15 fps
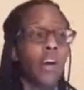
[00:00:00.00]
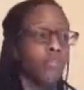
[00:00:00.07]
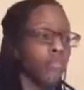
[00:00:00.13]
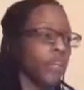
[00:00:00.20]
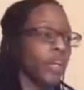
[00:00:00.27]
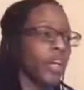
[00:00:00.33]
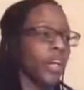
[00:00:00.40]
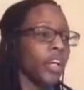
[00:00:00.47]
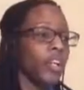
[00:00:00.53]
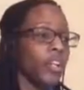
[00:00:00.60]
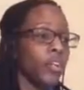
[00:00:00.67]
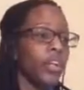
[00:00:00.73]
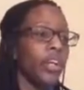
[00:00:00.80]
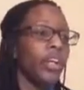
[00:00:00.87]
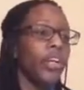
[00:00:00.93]
effort,
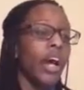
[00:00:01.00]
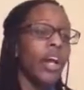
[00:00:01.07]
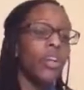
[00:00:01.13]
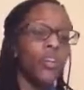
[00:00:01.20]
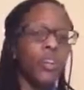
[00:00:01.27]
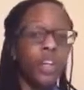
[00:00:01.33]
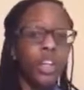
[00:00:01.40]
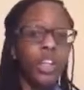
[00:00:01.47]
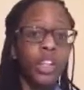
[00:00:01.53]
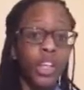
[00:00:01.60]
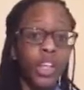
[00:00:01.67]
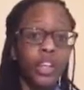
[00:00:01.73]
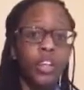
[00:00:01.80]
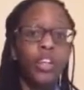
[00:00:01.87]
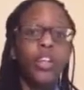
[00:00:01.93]
including not
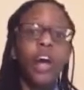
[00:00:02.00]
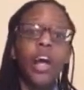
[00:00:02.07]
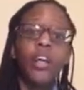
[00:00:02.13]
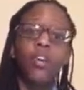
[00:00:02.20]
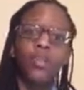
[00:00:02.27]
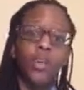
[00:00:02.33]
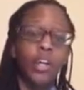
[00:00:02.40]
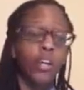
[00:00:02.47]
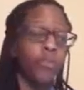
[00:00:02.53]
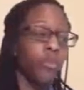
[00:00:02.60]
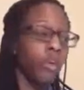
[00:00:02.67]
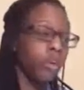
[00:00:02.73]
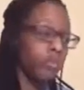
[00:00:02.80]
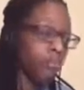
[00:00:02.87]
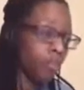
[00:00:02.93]
agreeing
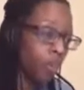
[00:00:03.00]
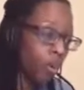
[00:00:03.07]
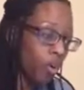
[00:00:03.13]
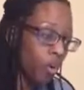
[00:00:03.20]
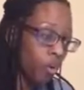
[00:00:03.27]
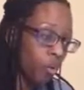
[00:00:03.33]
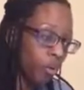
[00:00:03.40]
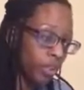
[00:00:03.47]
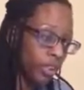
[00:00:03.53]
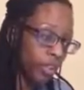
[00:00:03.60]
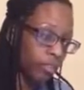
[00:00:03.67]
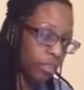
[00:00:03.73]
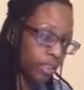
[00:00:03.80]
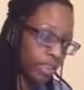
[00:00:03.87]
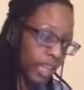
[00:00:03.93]
with
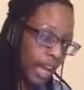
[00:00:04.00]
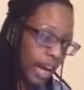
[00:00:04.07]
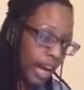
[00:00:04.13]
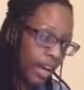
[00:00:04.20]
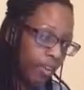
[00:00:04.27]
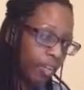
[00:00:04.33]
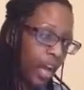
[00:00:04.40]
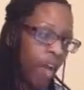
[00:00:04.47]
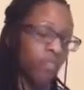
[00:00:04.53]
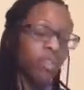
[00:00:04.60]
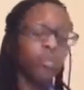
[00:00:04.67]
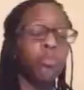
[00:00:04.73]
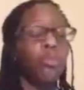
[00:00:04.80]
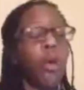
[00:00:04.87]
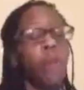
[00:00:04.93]
whichever side, having
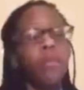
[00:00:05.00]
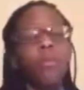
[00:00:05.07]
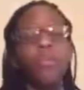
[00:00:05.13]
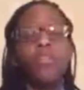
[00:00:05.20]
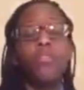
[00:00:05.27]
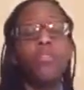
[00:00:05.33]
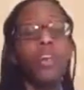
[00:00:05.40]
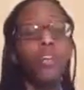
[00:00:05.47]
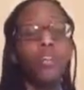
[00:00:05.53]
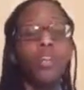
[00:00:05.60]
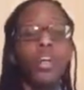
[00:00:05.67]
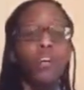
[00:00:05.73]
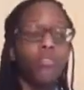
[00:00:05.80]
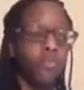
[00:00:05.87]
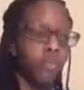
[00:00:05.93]
a problem with the federal
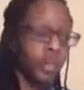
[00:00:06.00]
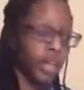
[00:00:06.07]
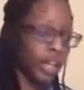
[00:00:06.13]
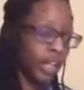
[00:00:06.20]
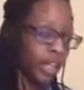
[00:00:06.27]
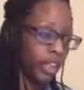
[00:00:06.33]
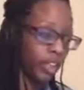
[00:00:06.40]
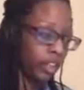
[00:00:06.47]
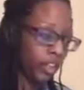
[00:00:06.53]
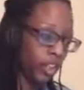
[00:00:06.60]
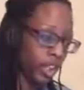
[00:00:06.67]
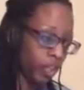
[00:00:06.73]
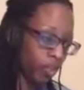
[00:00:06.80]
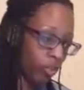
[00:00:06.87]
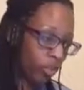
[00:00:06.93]
government in
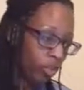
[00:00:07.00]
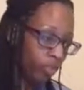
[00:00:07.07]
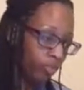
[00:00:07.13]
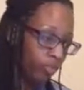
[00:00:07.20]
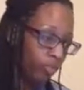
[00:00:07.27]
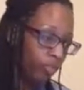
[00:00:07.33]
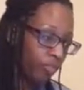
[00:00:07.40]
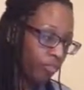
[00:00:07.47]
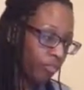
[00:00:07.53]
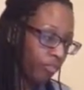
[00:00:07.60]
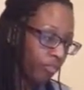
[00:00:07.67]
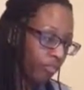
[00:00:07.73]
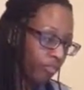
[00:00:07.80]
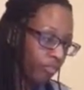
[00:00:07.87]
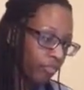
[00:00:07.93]
general,
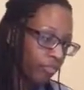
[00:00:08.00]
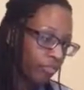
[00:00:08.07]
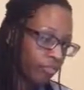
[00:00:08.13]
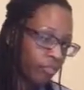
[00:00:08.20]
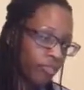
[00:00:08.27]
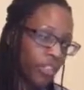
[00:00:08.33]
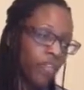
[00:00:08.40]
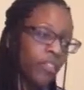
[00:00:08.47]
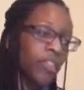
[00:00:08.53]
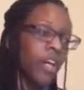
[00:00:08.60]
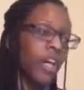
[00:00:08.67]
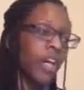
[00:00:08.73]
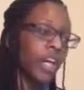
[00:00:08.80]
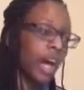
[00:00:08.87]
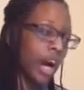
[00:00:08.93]

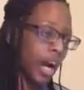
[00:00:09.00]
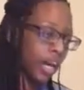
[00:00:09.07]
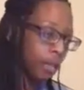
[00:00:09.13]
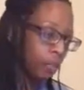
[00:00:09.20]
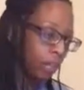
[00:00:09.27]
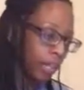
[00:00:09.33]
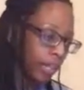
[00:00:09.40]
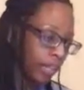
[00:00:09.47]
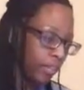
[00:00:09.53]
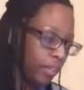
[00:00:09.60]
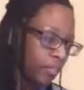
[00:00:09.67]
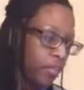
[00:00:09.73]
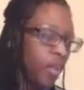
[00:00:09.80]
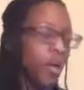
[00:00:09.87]
the economy,